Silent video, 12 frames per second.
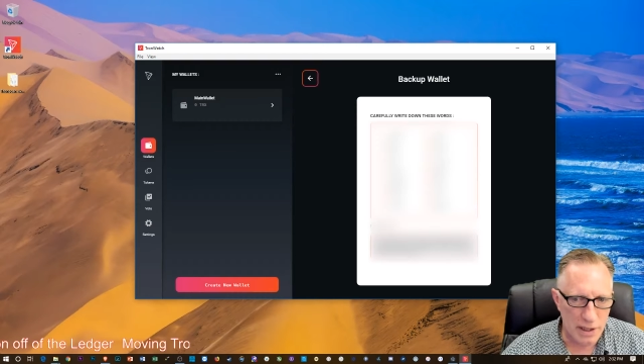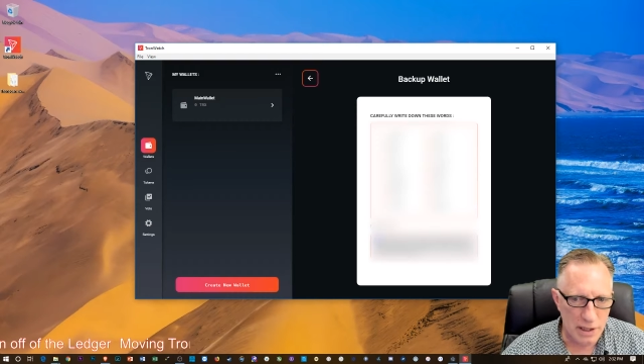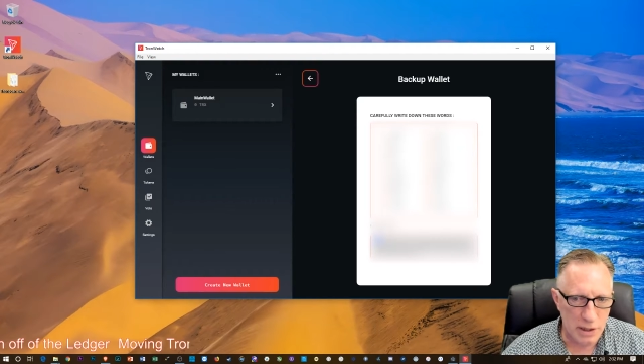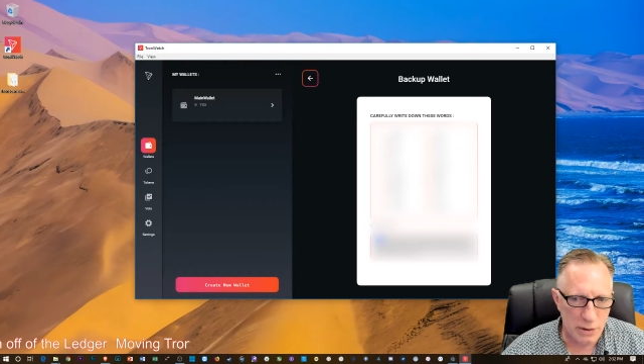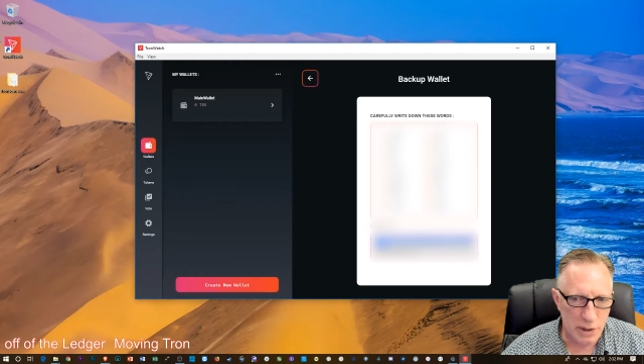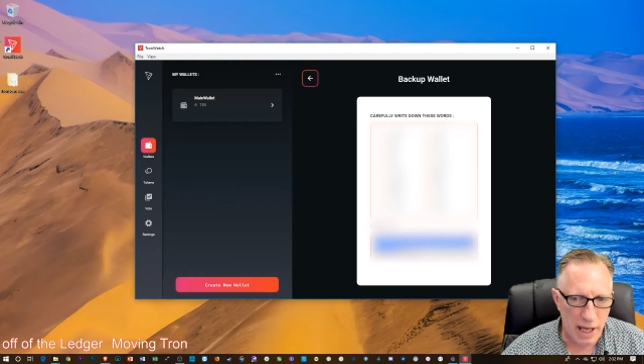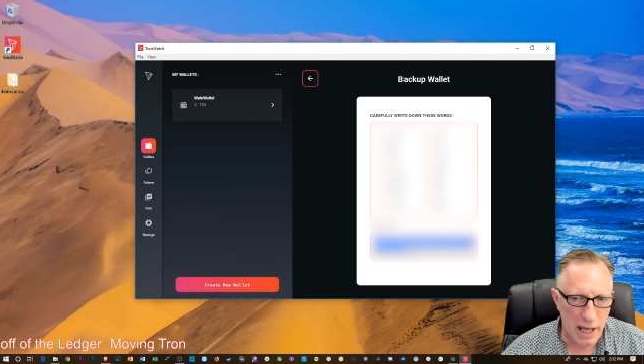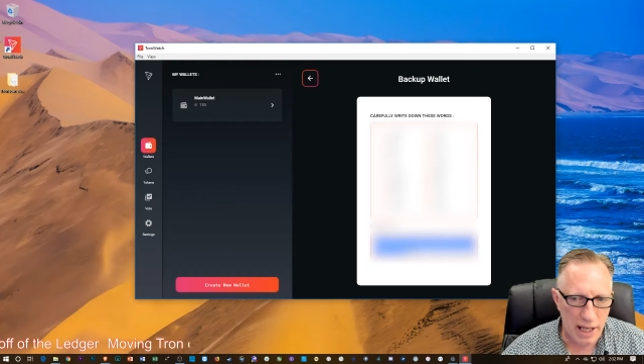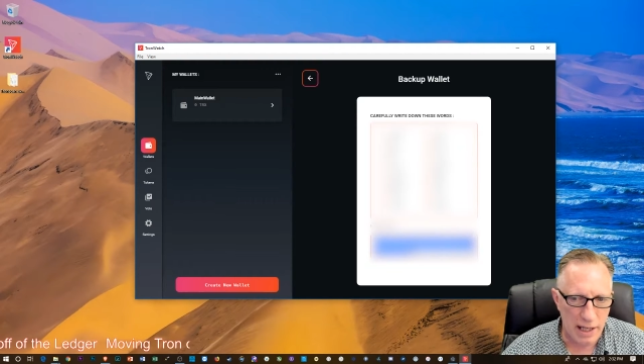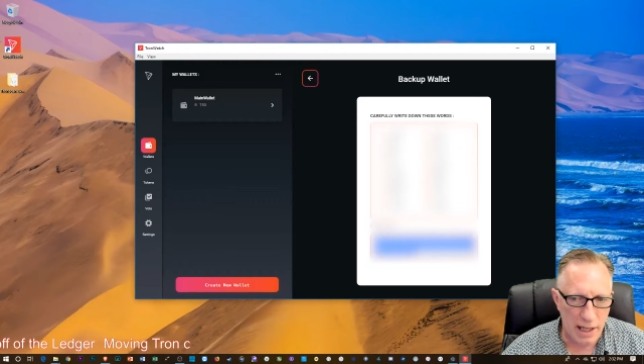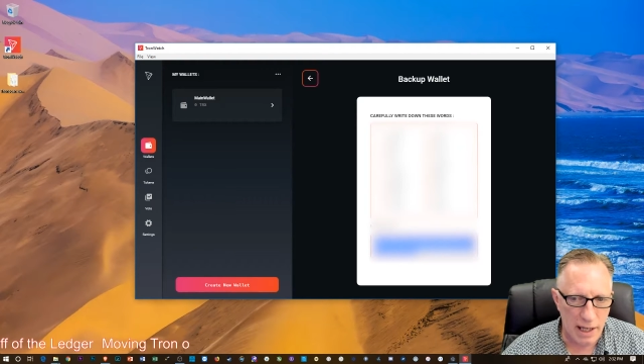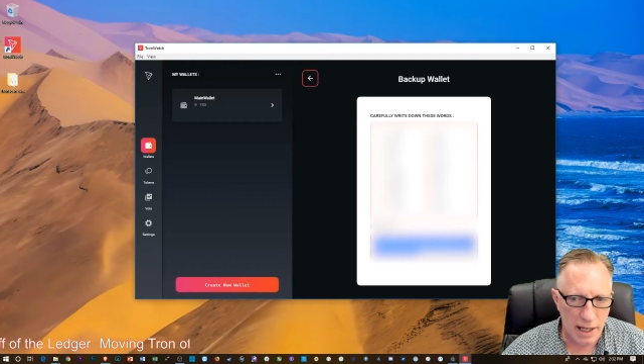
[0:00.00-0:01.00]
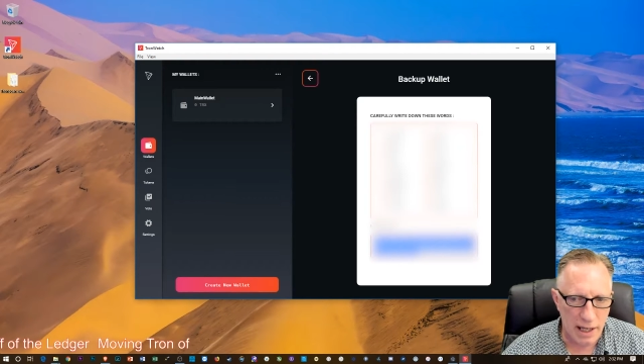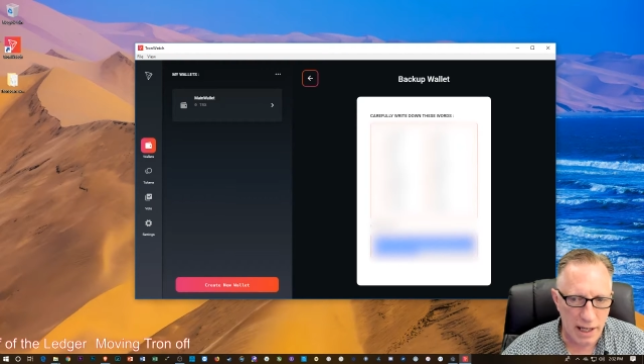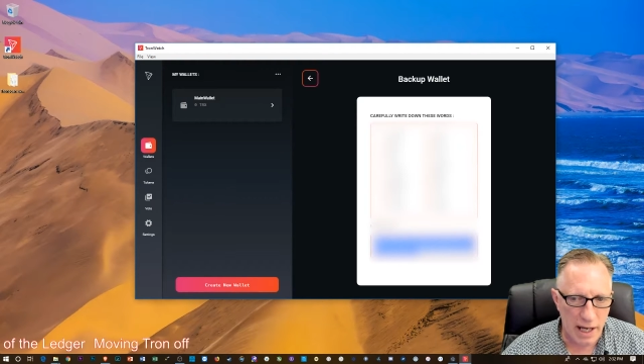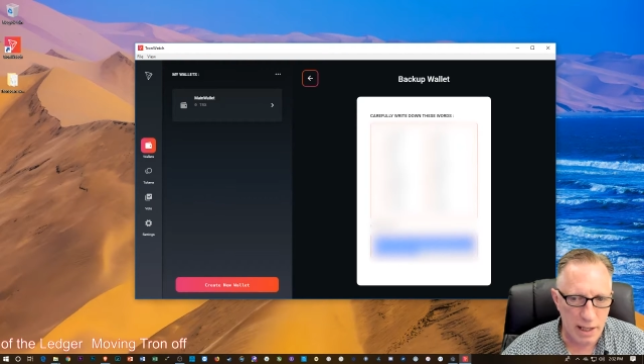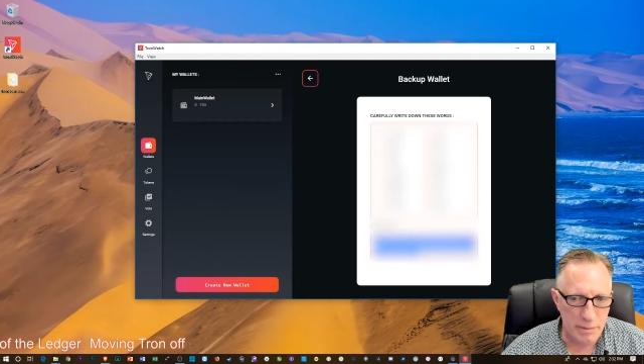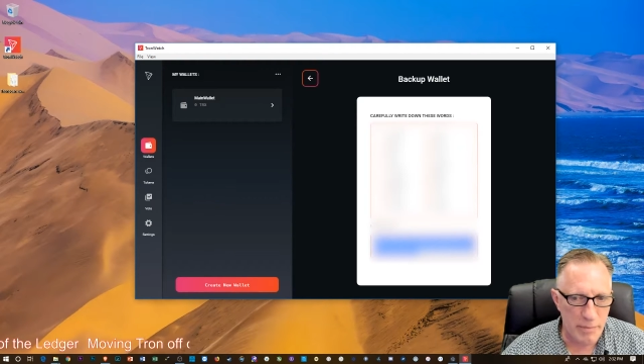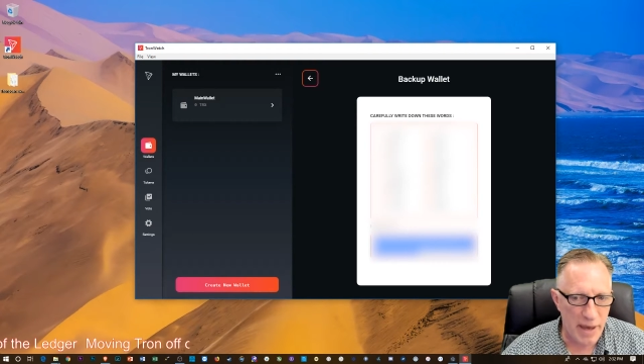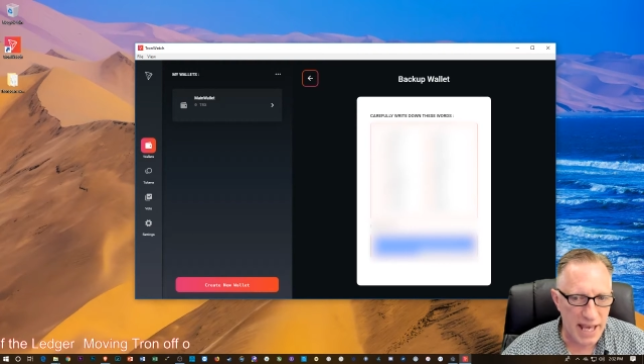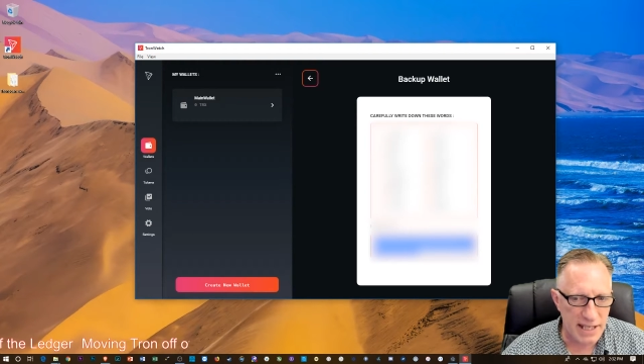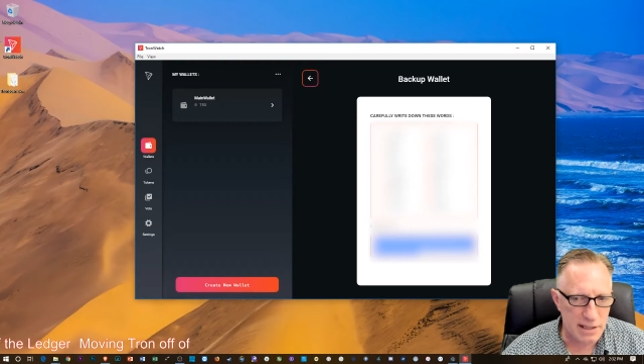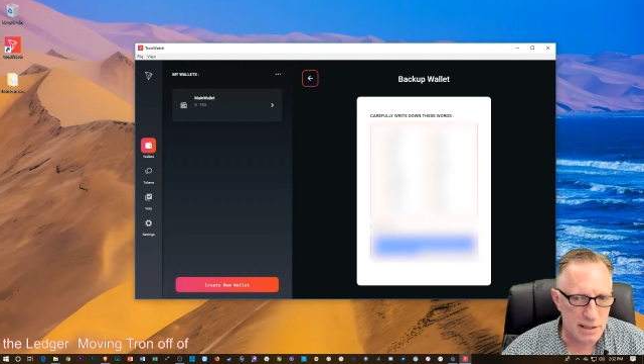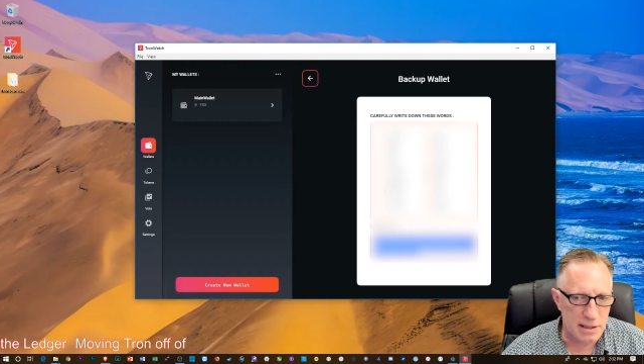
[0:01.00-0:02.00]
you can uh, cut and
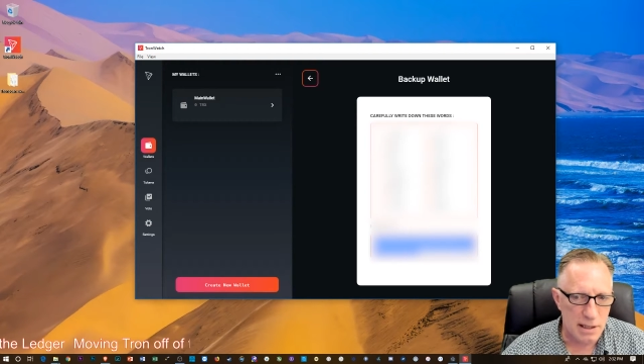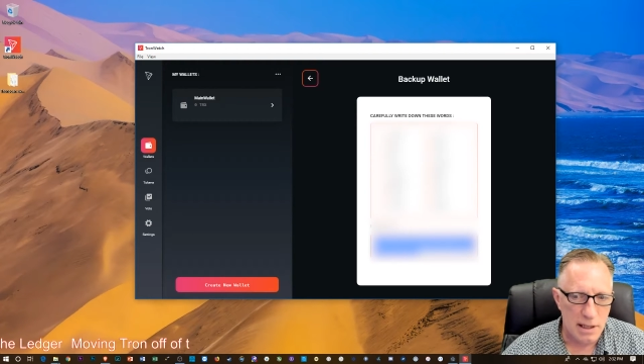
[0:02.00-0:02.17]
paste